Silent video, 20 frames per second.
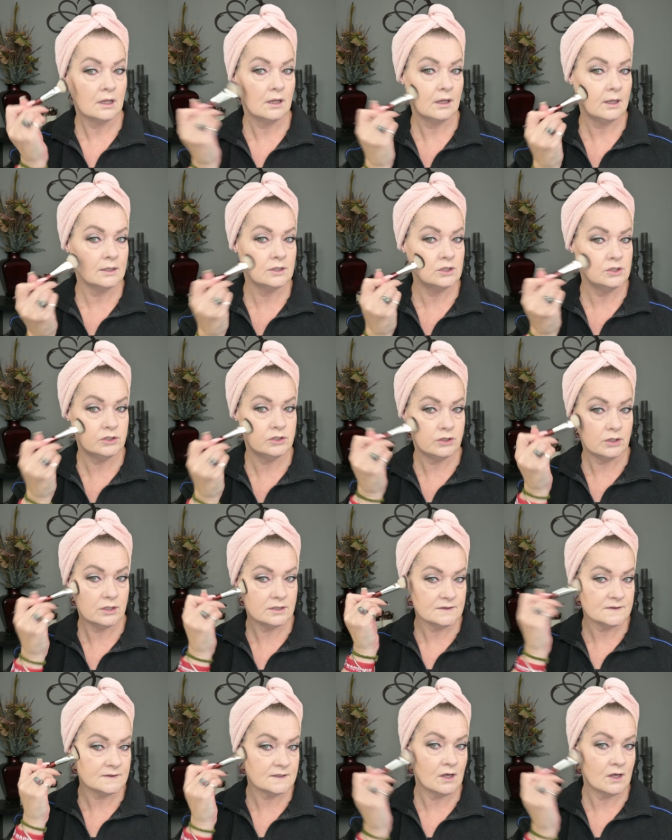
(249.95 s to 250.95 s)
and
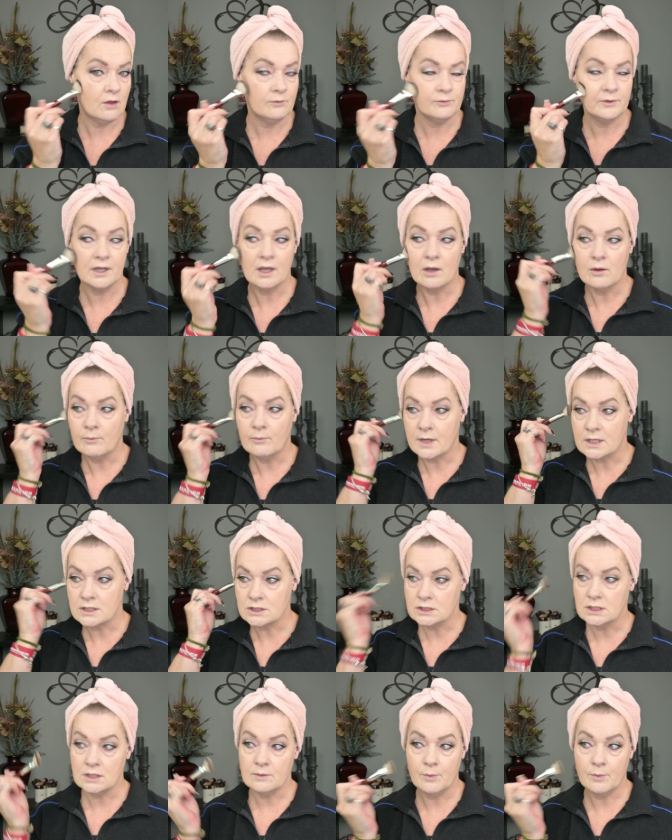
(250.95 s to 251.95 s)
just sculpting out my
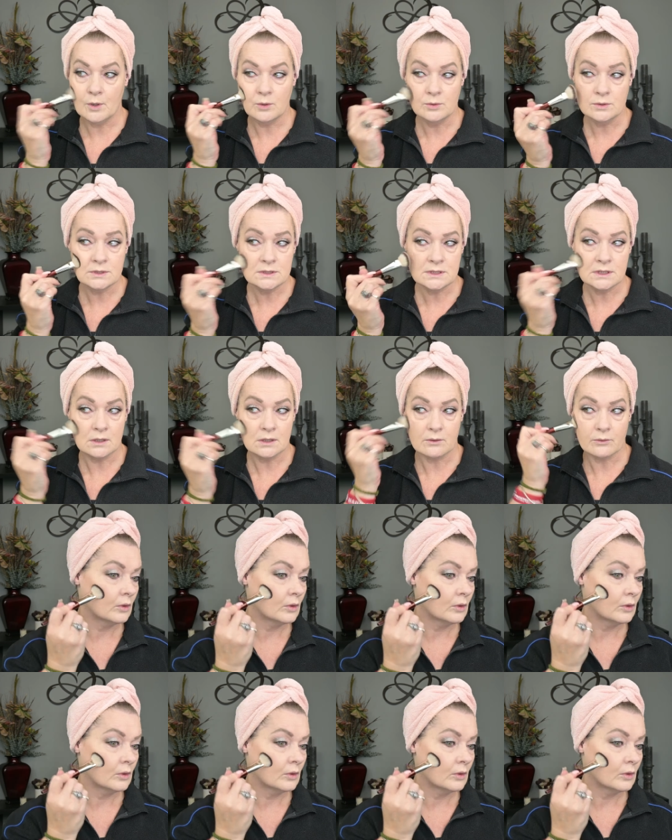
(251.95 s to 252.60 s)
cheekbones.